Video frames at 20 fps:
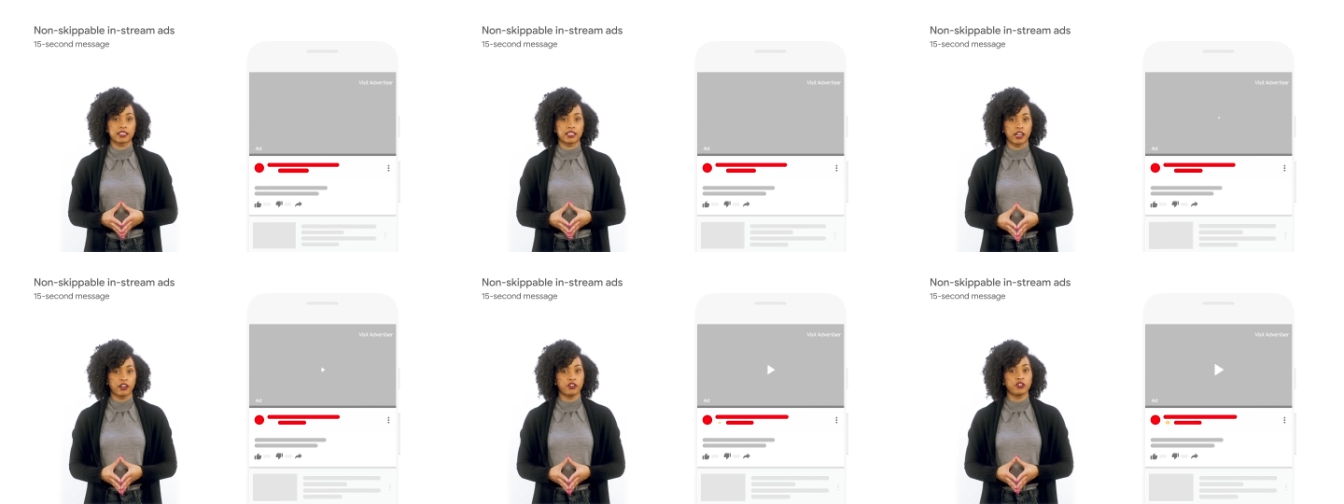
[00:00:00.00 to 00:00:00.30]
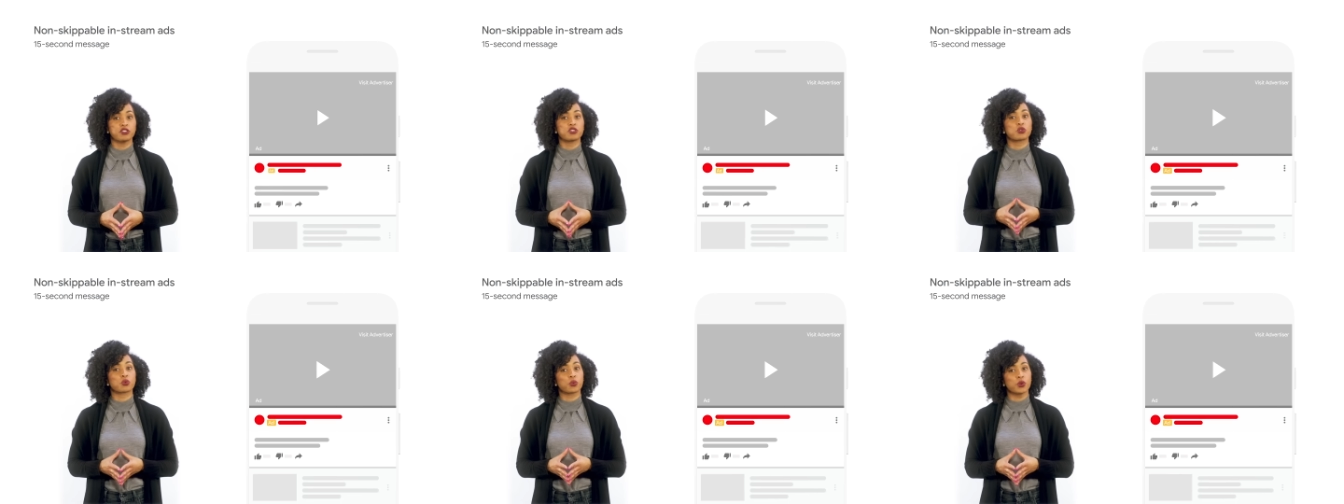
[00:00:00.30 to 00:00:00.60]
allow
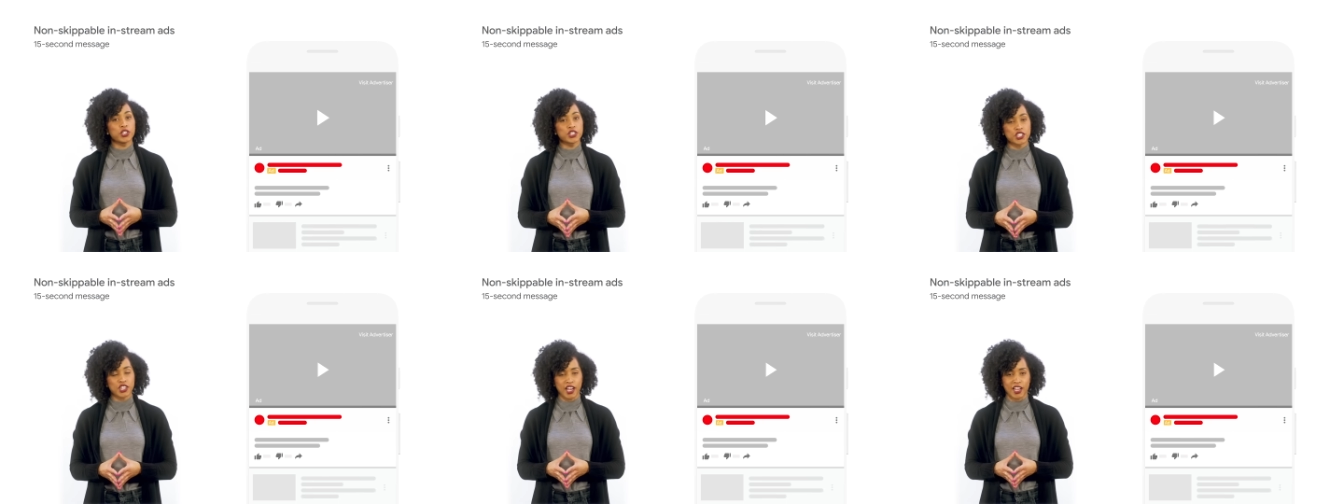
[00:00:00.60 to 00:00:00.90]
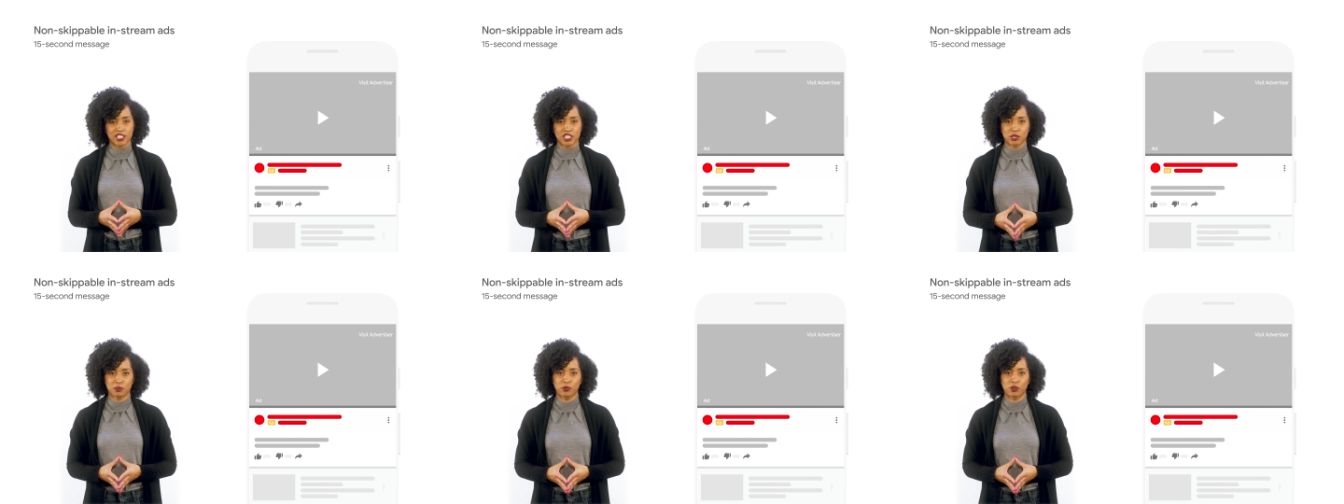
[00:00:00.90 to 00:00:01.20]
you to reach
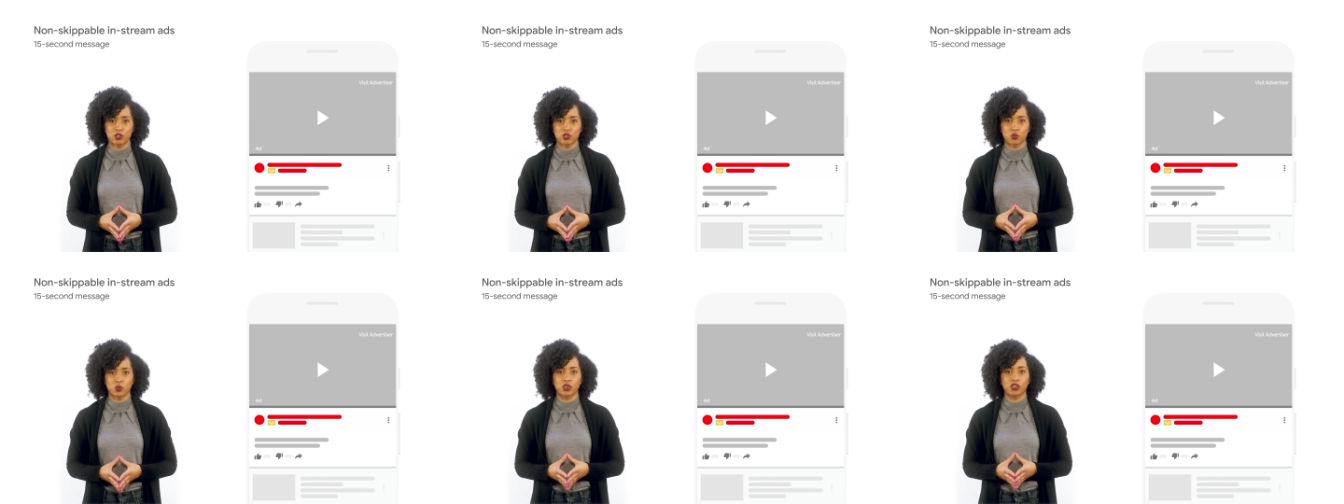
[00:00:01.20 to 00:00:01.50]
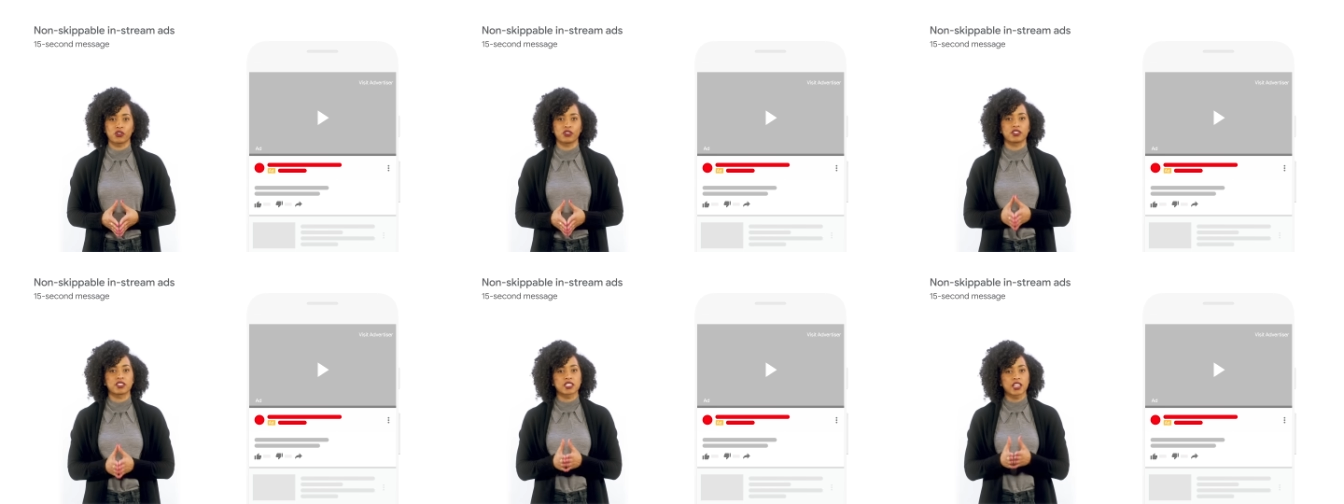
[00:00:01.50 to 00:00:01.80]
customers
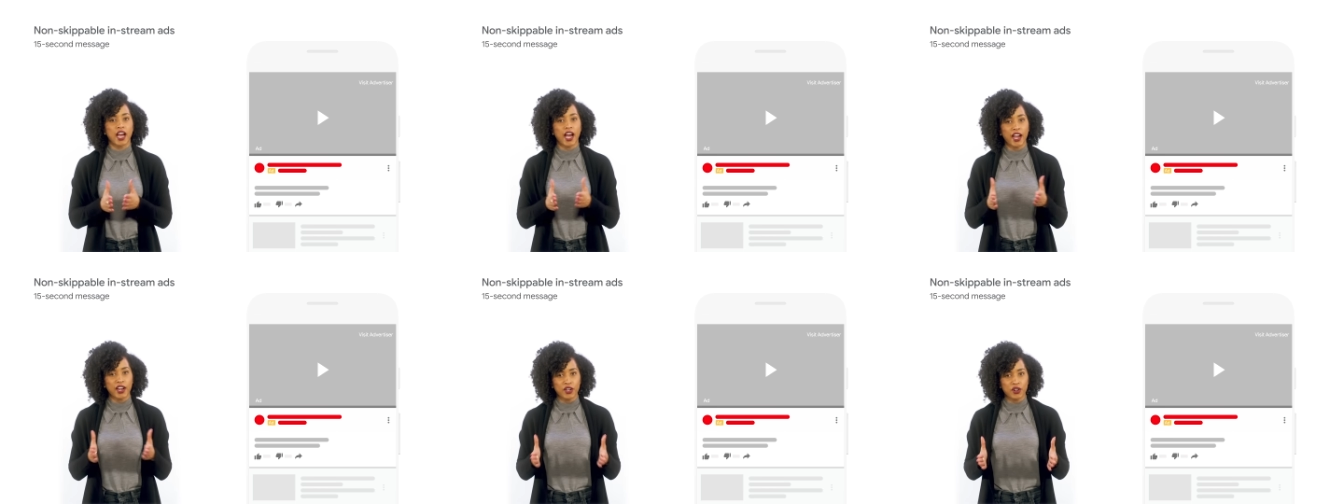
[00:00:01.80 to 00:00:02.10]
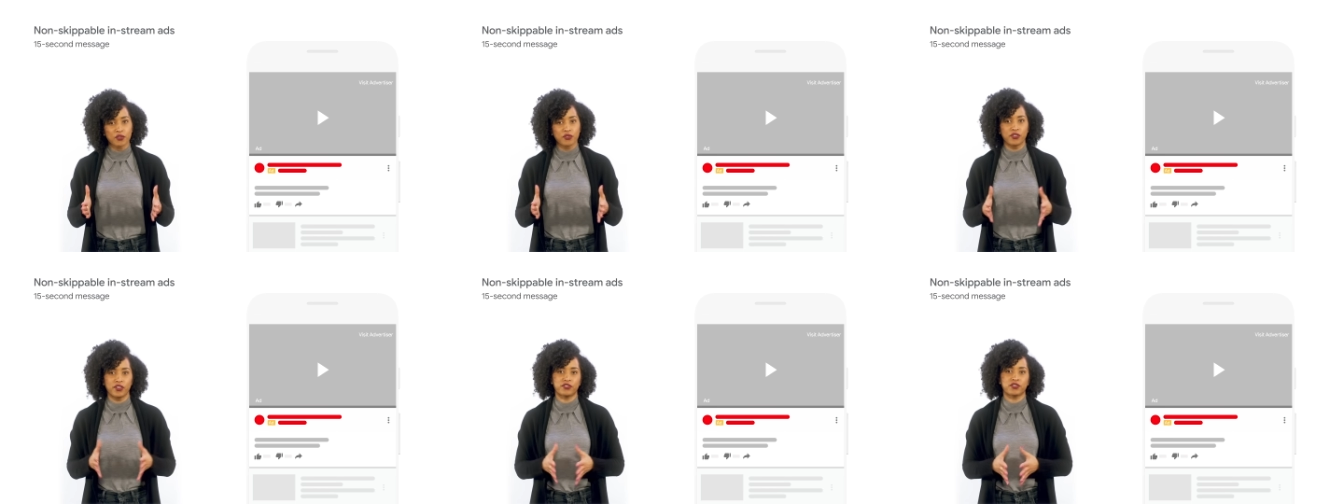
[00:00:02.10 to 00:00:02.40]
with your
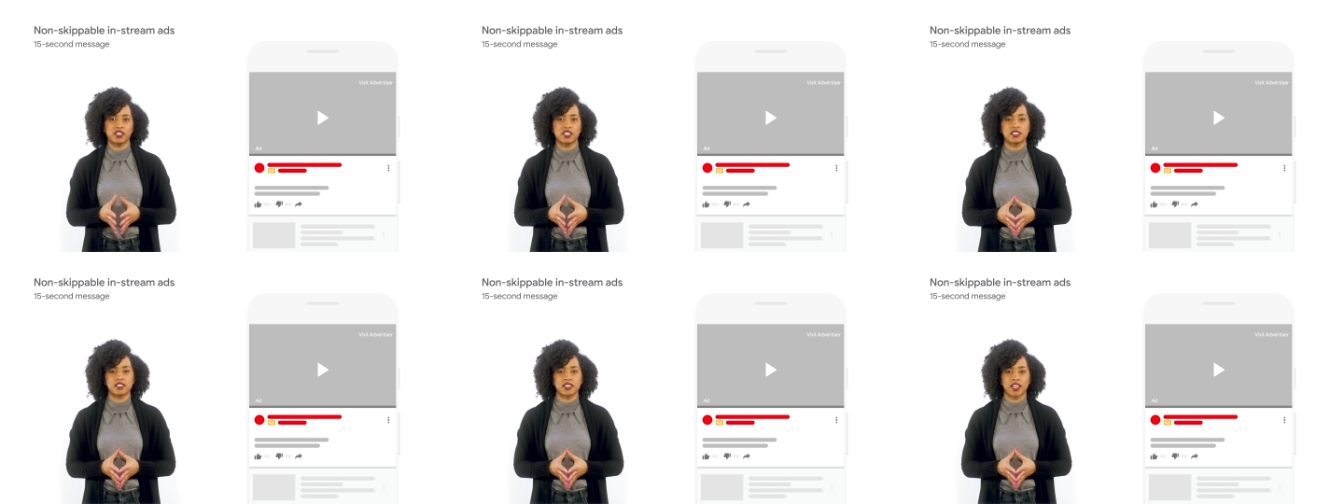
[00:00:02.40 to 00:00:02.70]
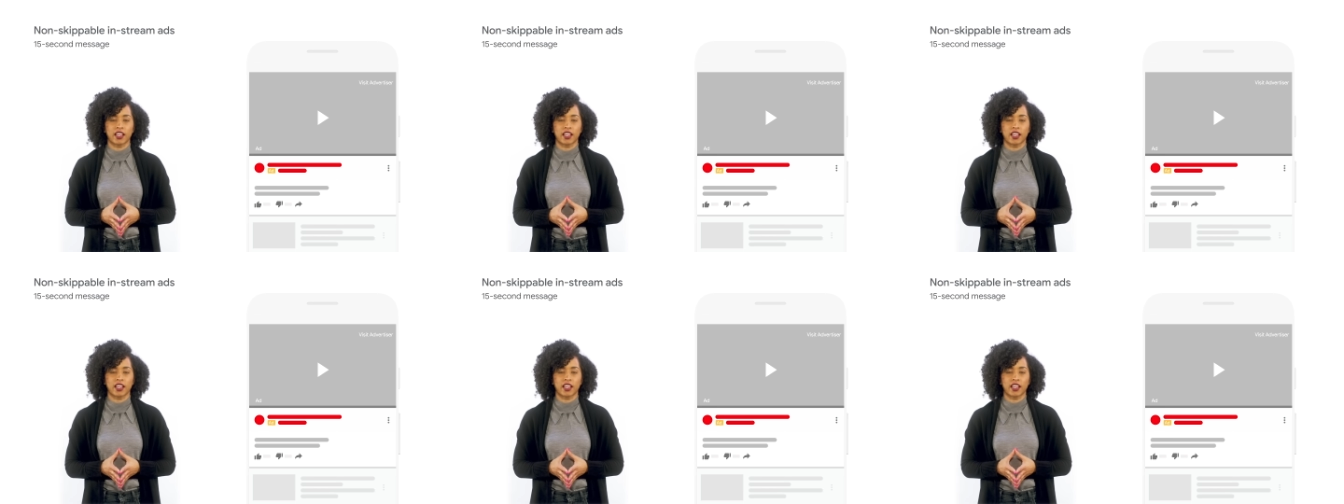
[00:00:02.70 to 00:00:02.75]
entire 15